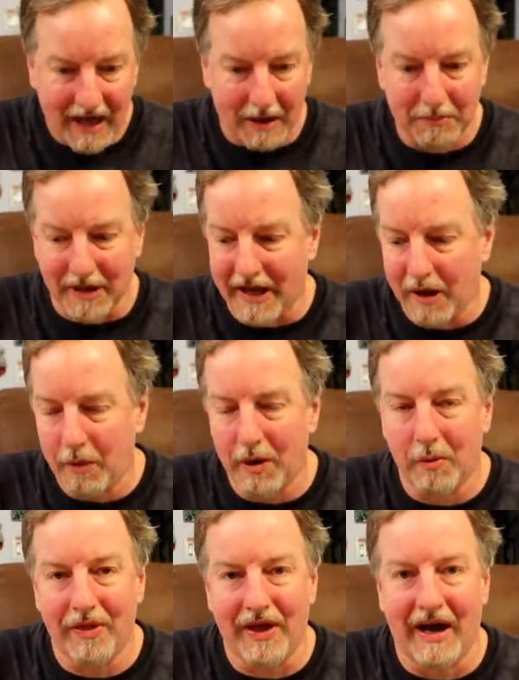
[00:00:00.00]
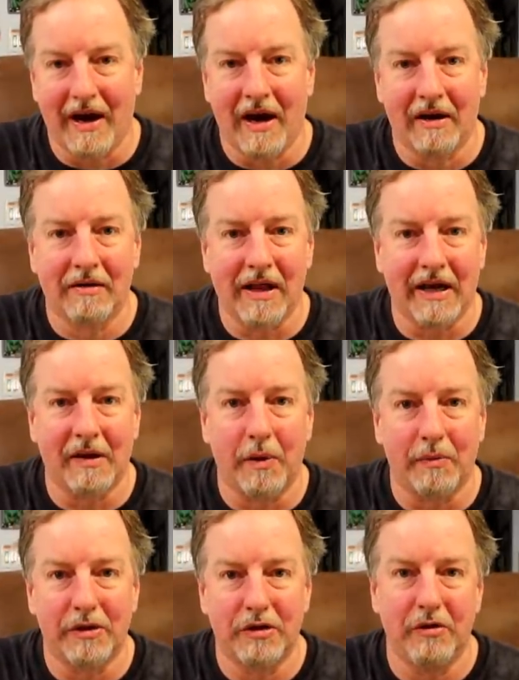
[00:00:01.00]
I'm glad I went with that. I'm glad I
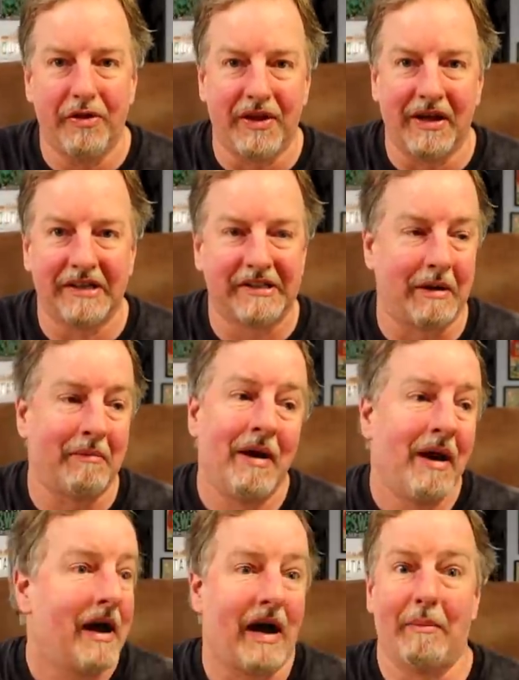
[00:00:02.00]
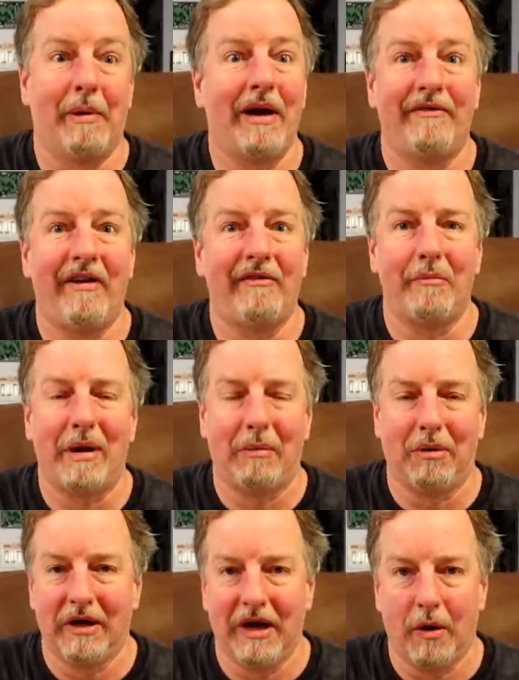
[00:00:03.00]
went with two things. i I might have even been
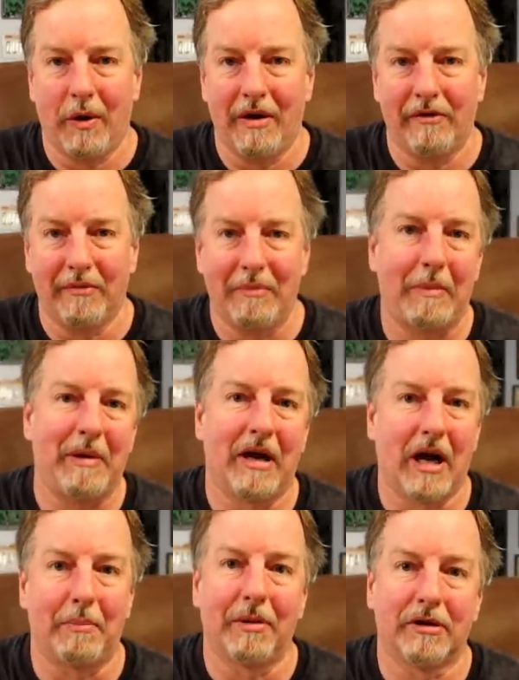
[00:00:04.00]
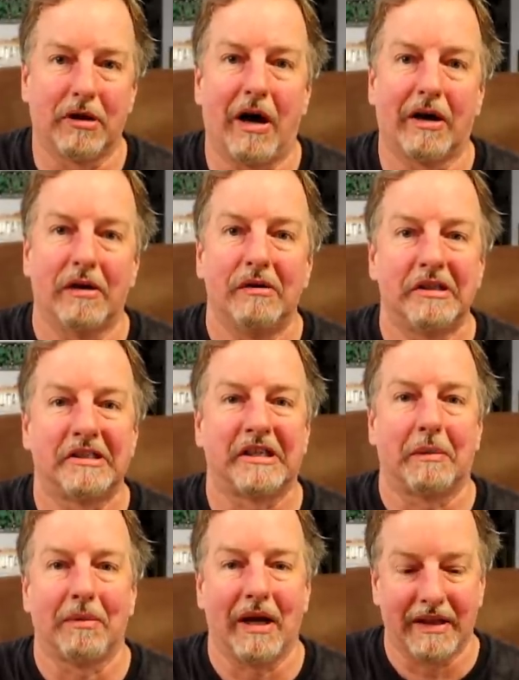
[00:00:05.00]
able to get away with maybe a couple of tacos or
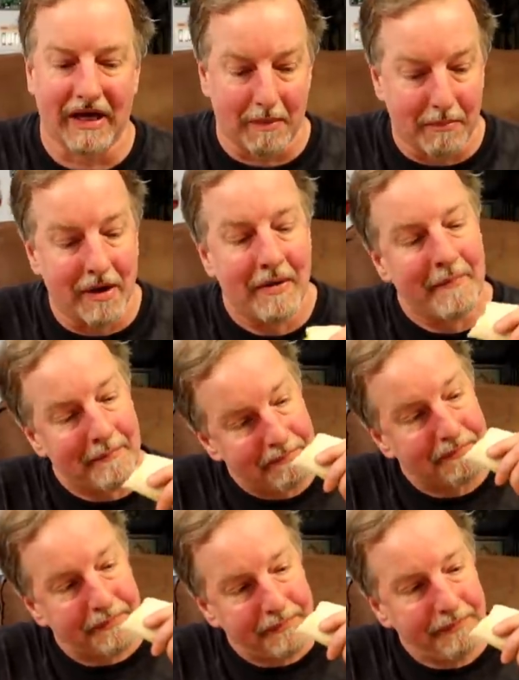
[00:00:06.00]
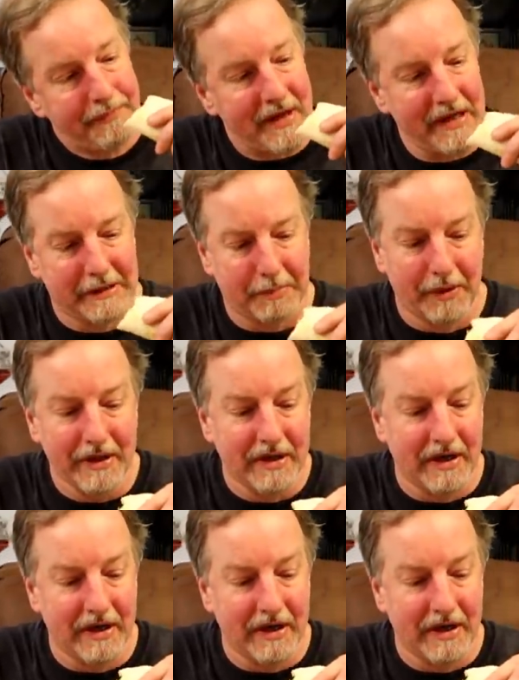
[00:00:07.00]
something like that, but it's pretty